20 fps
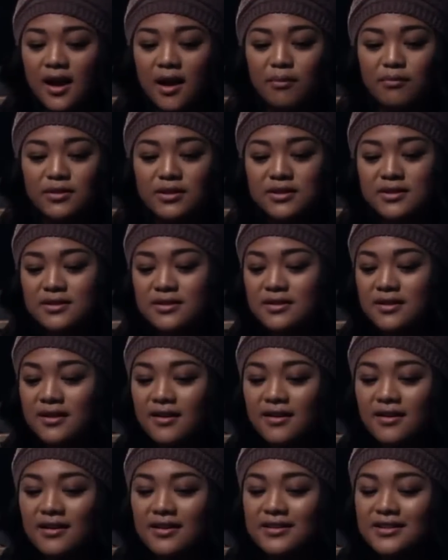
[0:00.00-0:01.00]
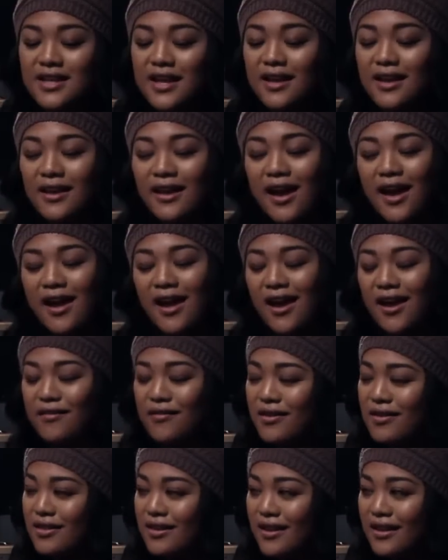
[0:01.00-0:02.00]
I'm just taking
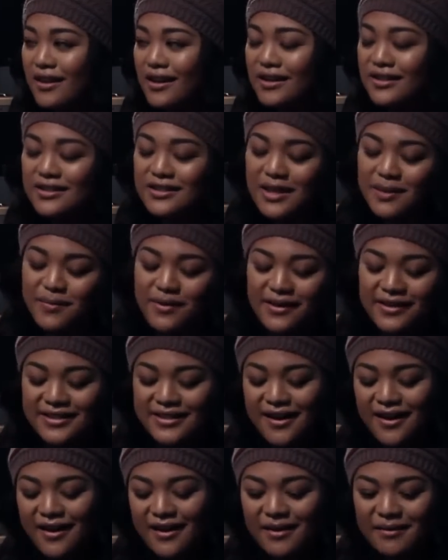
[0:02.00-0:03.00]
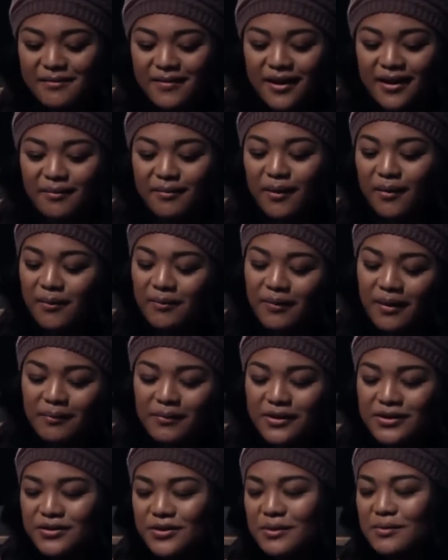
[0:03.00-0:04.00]
everything each step at a time, and
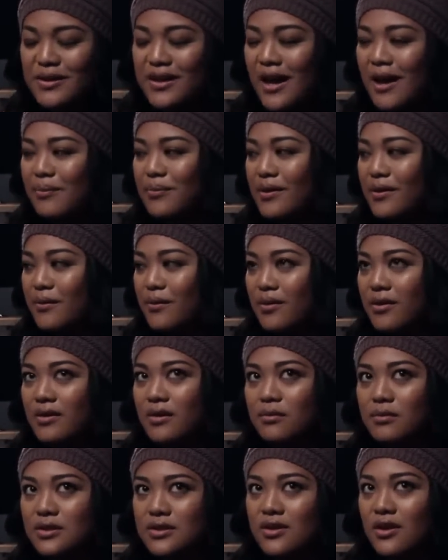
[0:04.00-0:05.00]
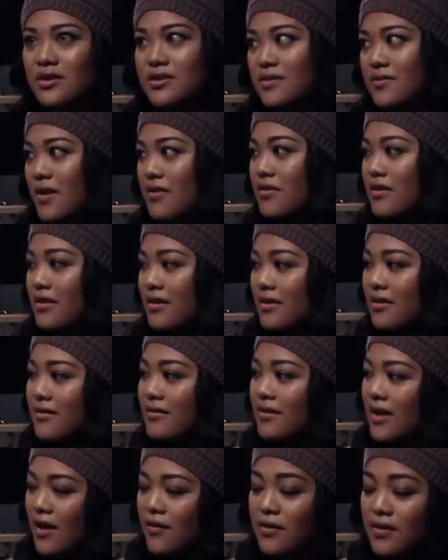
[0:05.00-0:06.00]
I'm extremely happy with the results of
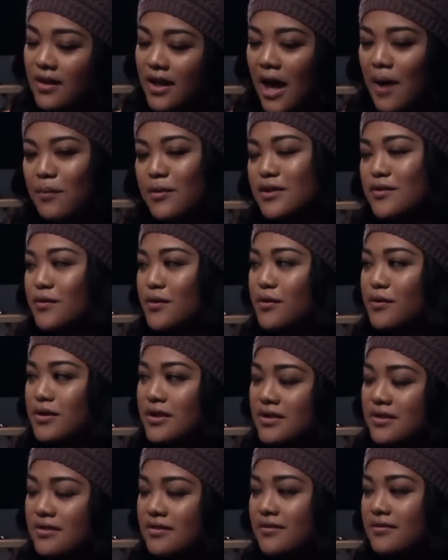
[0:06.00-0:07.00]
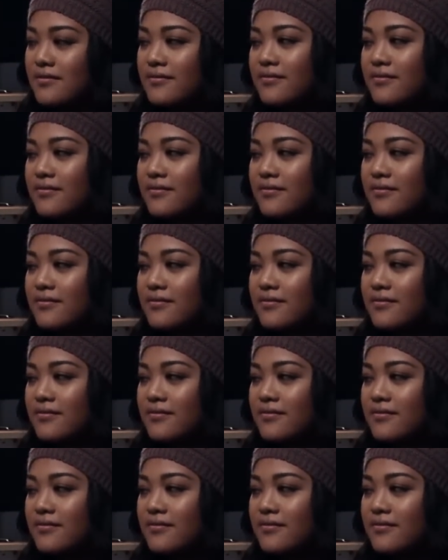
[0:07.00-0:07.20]
everything. Everything happens for a reason.